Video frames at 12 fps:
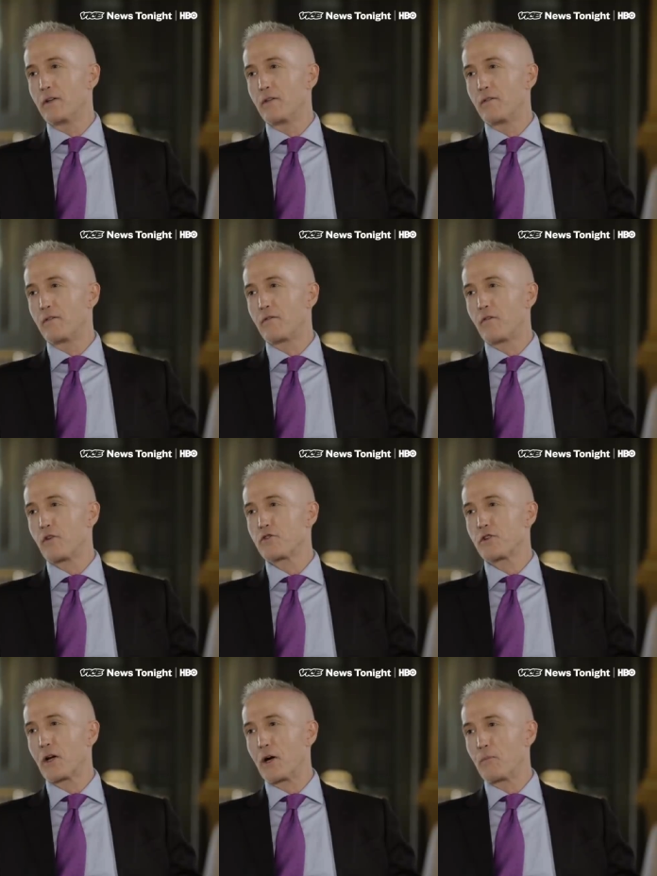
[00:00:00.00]
The
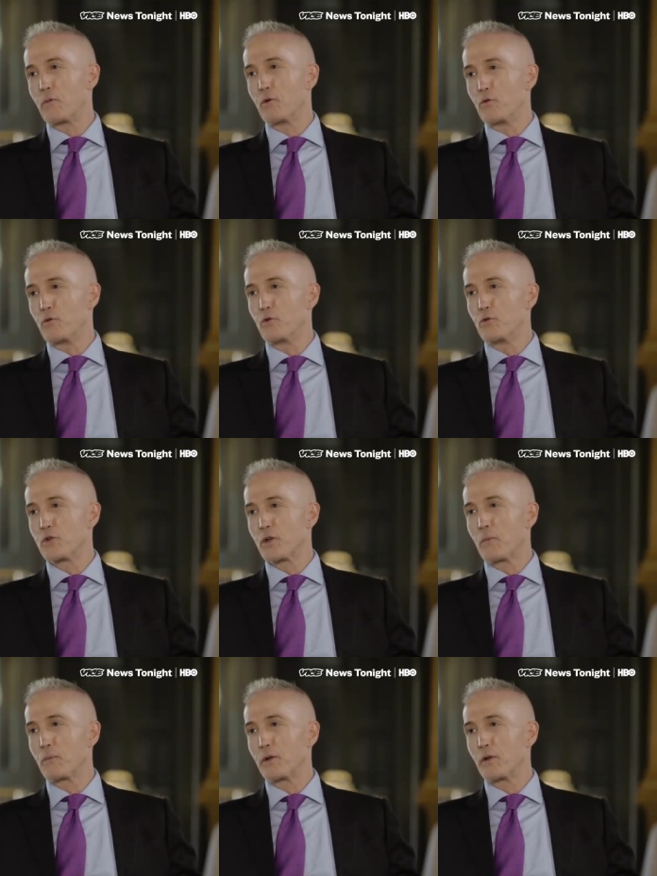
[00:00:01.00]
first time you do
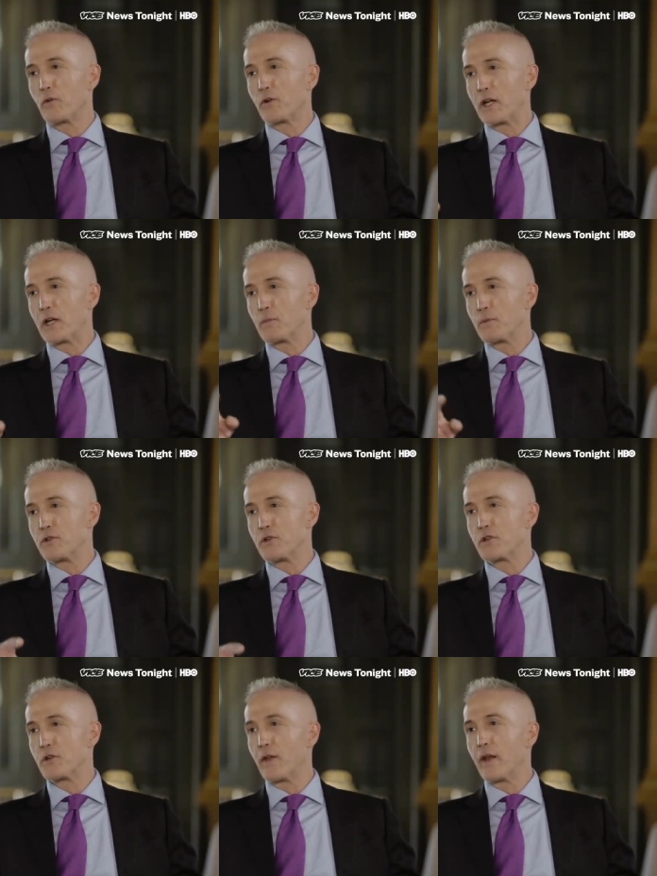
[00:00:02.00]
something or take a
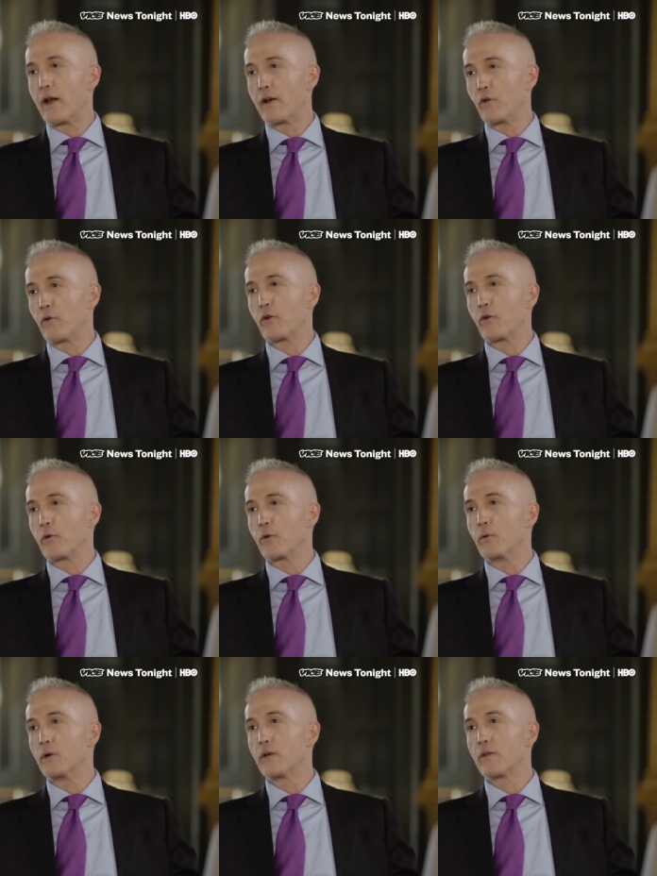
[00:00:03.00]
position that I don't agree
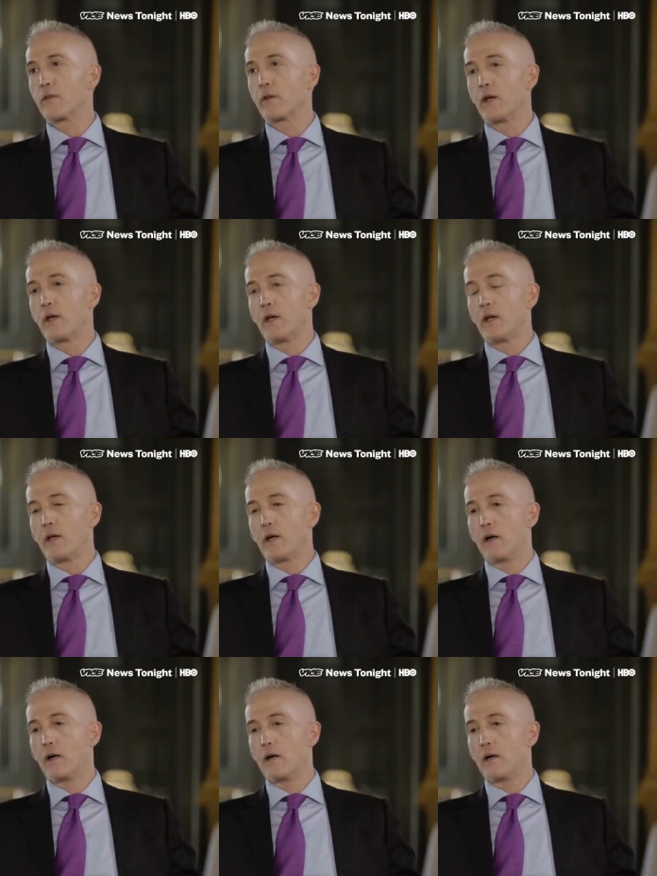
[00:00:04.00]
with,
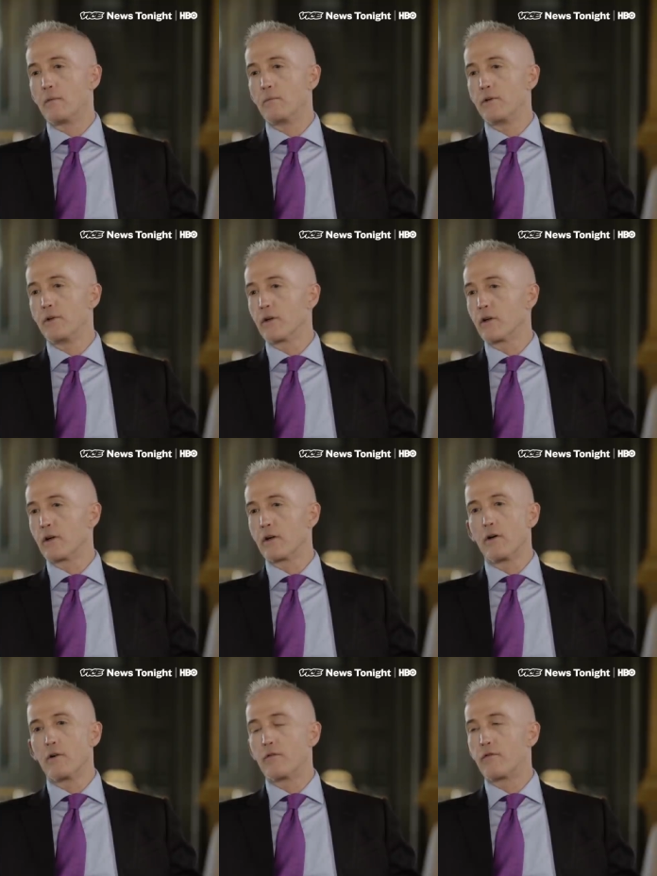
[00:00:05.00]
um, you're going to
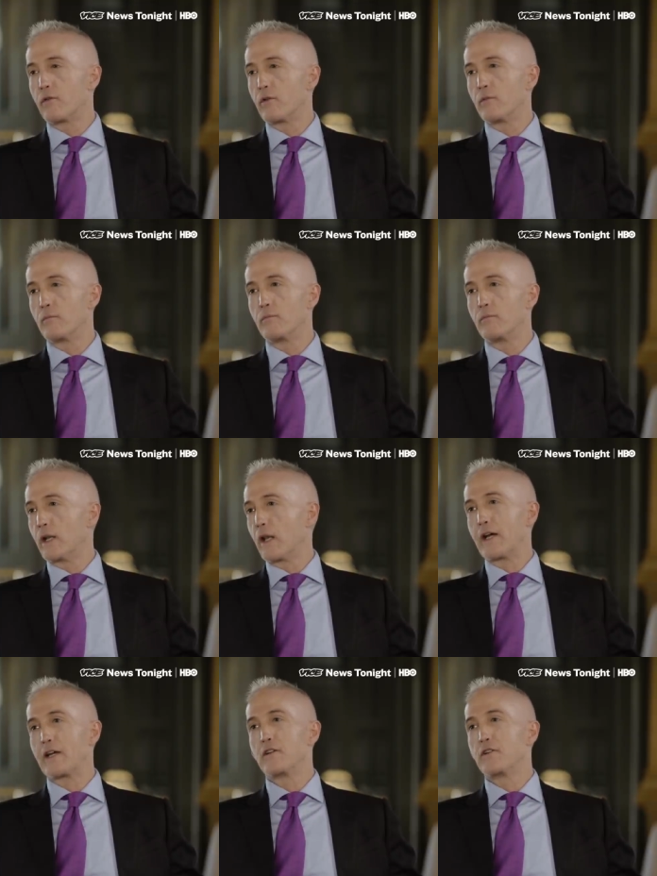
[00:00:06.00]
go from me
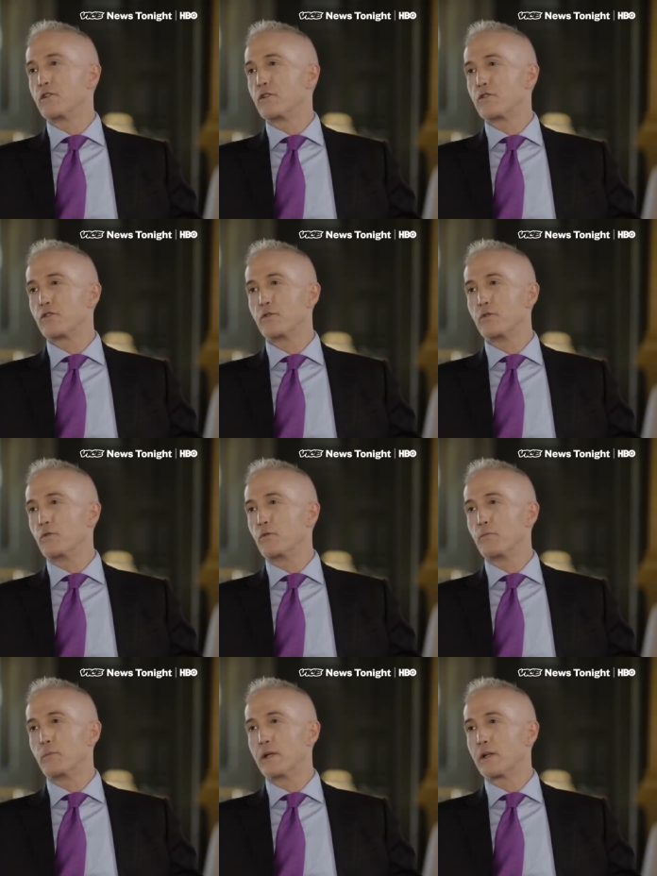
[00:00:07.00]
liking you to
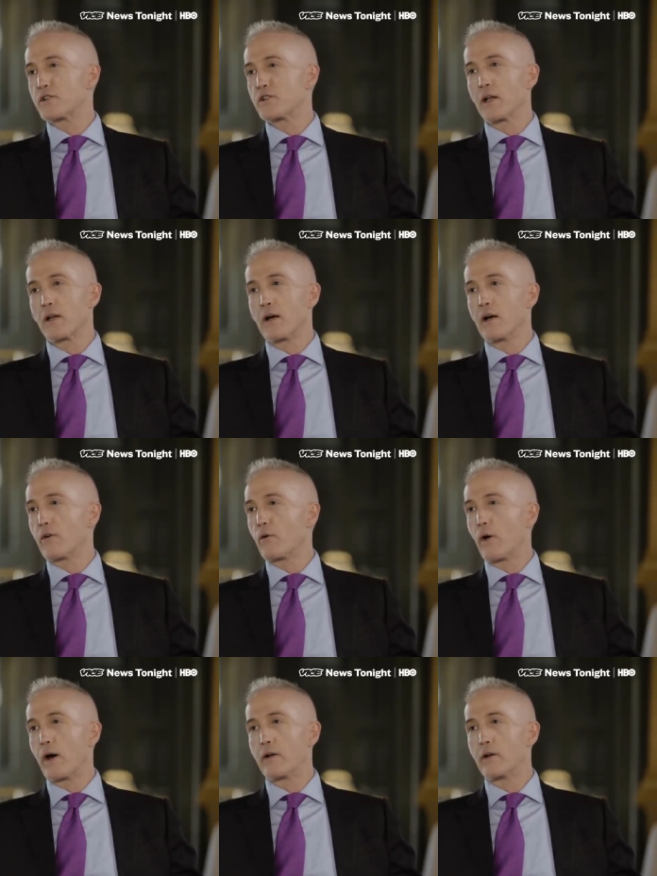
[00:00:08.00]
being a sellout, a
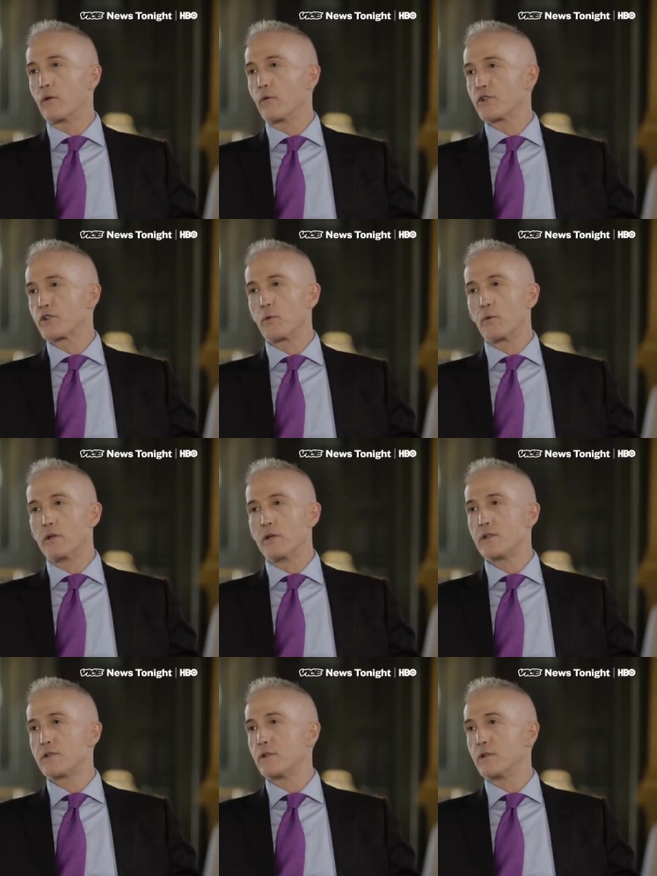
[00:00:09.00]
RINO, and a
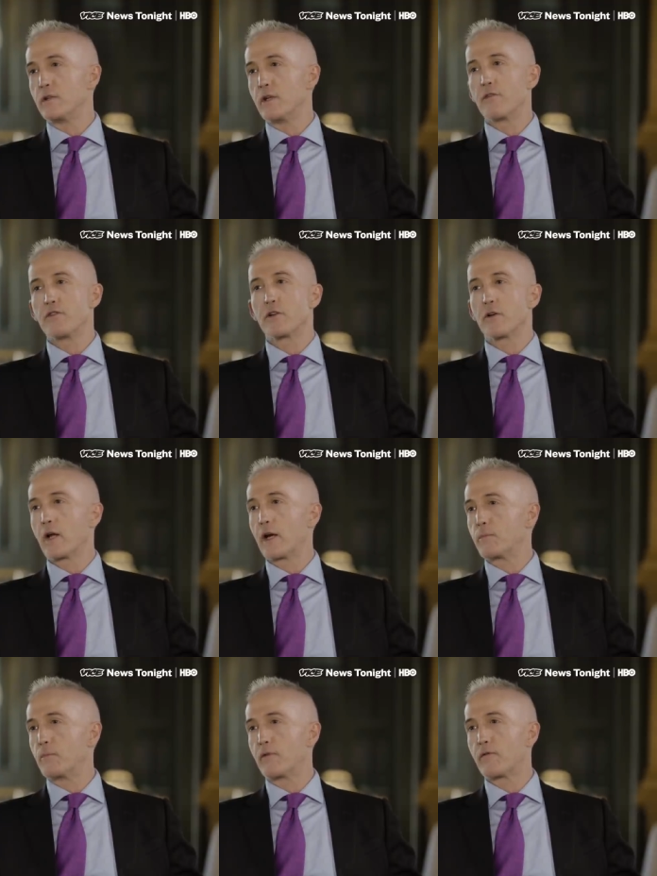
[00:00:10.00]
squish, and never should have
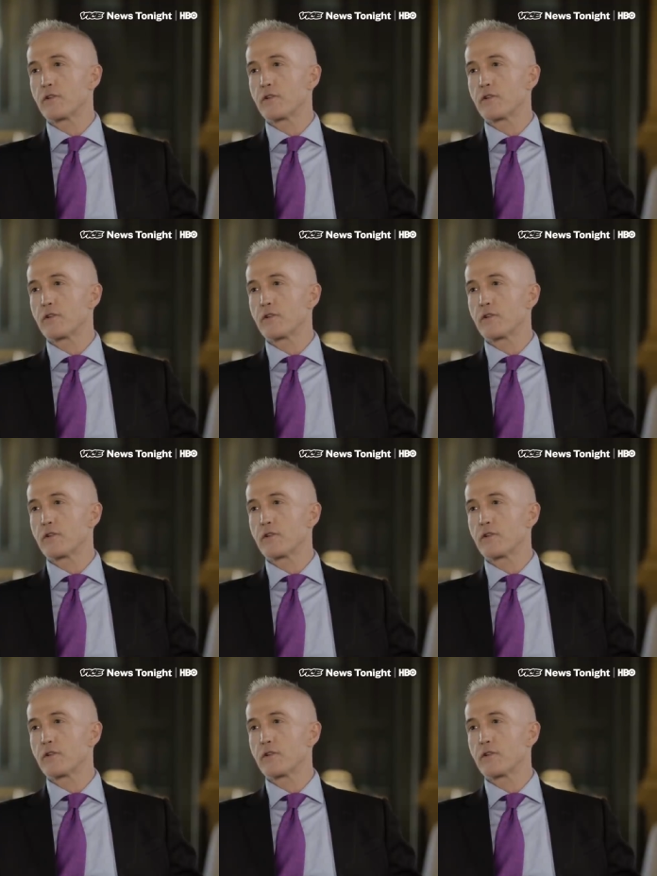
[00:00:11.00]
liked me in the